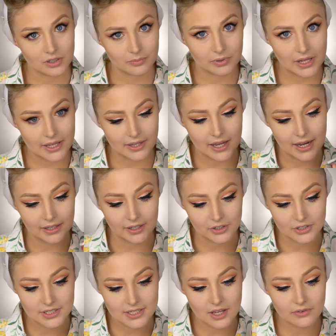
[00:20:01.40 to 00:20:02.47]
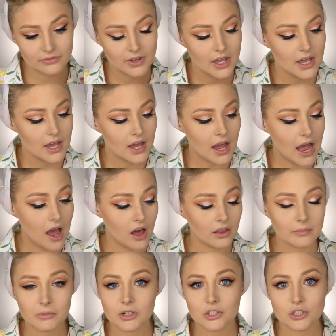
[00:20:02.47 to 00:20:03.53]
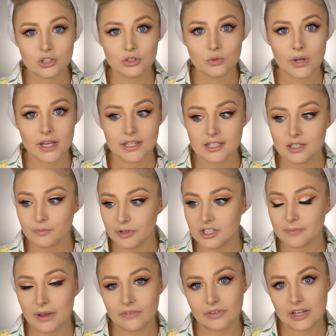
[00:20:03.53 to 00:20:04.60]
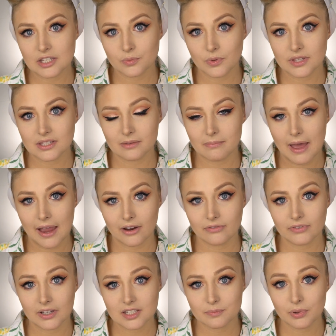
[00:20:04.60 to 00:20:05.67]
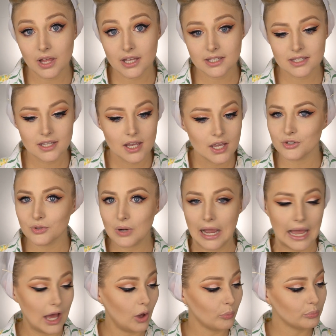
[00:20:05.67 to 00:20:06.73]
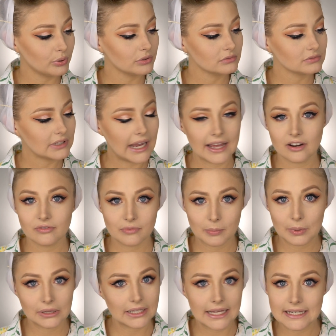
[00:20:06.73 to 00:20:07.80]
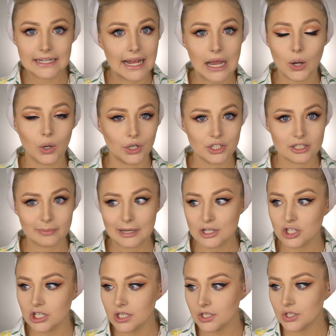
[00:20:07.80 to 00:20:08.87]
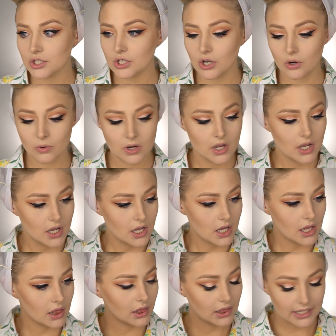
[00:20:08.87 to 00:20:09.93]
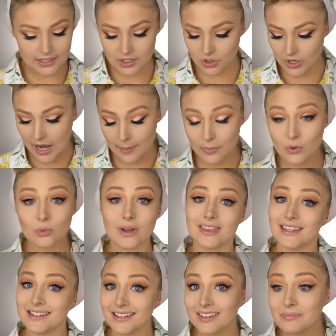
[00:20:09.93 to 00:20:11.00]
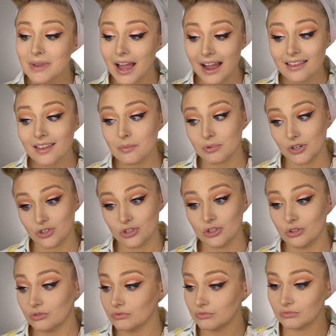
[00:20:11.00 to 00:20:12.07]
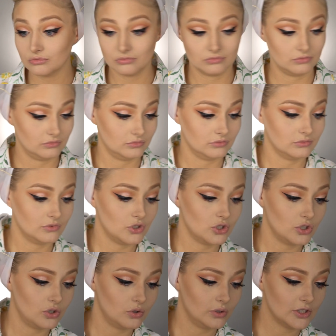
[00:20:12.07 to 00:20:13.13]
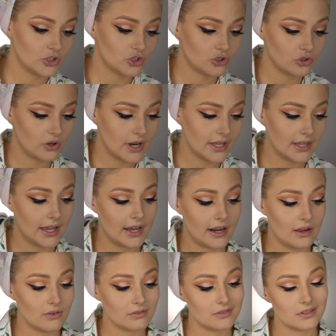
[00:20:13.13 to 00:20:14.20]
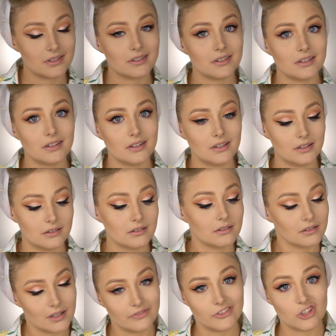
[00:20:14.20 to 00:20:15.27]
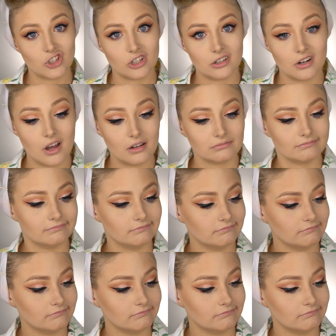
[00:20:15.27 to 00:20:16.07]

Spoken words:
apply the highlighter itself. All I'm gonna do is spritz my face with some MAC Fix Plus to help kind of blend it out onto my cheeks. So let's grab, oh, and they did give me a highlight brush too. So let's try that out and see if it's good or not.